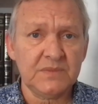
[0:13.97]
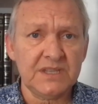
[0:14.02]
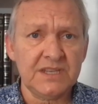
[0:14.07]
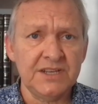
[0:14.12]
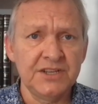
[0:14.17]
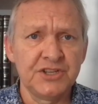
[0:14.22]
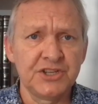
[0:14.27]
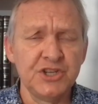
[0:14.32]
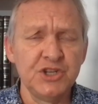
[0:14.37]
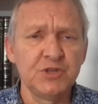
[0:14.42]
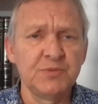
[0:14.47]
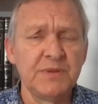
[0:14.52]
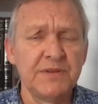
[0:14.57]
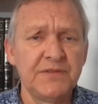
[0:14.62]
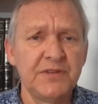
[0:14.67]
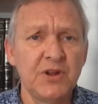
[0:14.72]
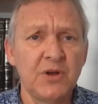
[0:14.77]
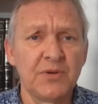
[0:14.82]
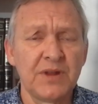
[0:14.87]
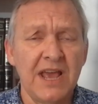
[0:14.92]

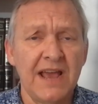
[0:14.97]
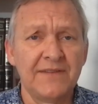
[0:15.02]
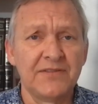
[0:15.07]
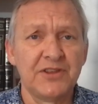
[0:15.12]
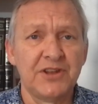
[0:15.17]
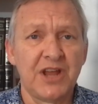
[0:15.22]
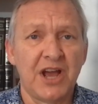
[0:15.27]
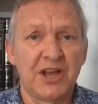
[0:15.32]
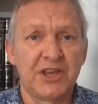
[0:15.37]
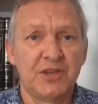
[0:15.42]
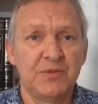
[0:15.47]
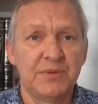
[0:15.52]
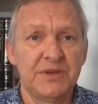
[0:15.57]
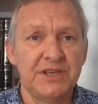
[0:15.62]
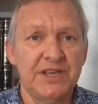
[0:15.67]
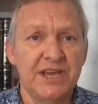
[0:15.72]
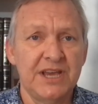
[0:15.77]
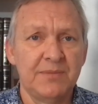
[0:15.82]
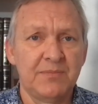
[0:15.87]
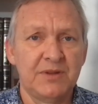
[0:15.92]
the
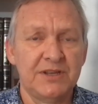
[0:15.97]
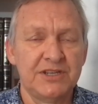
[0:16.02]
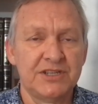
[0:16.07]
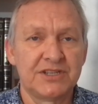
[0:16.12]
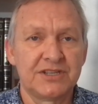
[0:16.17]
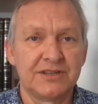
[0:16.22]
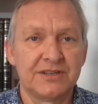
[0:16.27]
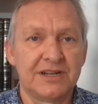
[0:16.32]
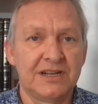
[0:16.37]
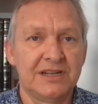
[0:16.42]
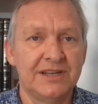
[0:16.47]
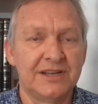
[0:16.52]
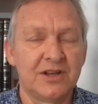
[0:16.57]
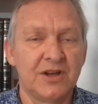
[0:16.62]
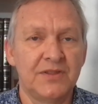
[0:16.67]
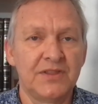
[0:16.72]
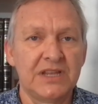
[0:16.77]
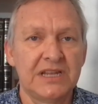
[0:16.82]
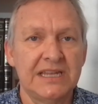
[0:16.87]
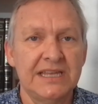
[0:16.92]
document yet, please click
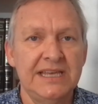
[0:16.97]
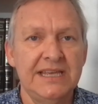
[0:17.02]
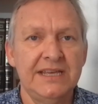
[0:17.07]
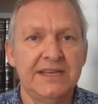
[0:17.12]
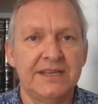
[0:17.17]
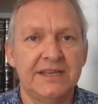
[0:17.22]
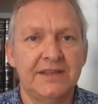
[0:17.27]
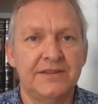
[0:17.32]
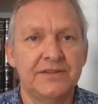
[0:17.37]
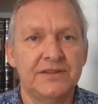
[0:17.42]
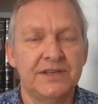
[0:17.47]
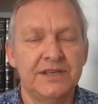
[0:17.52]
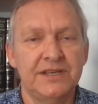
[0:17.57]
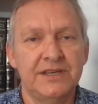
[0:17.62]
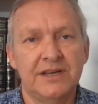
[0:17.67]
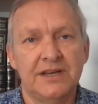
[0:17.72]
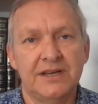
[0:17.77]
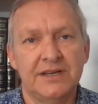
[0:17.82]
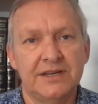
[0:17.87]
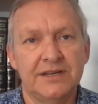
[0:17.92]
on the link in
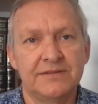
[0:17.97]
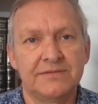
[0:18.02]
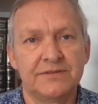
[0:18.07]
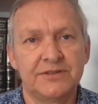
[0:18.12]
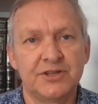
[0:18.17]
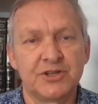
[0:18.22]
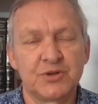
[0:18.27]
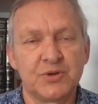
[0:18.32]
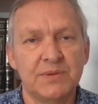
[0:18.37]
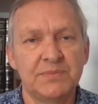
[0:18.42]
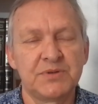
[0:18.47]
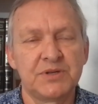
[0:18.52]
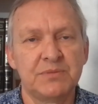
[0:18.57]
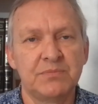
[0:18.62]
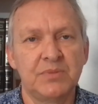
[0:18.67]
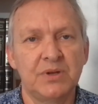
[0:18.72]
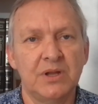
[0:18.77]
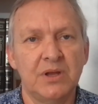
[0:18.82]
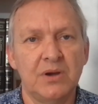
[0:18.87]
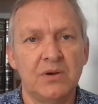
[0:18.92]
the
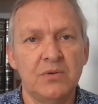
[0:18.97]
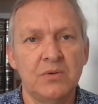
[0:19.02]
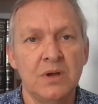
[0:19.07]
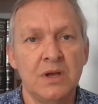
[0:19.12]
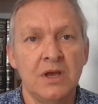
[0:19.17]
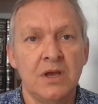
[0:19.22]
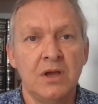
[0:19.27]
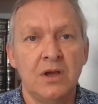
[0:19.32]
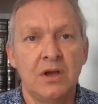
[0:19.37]
description below,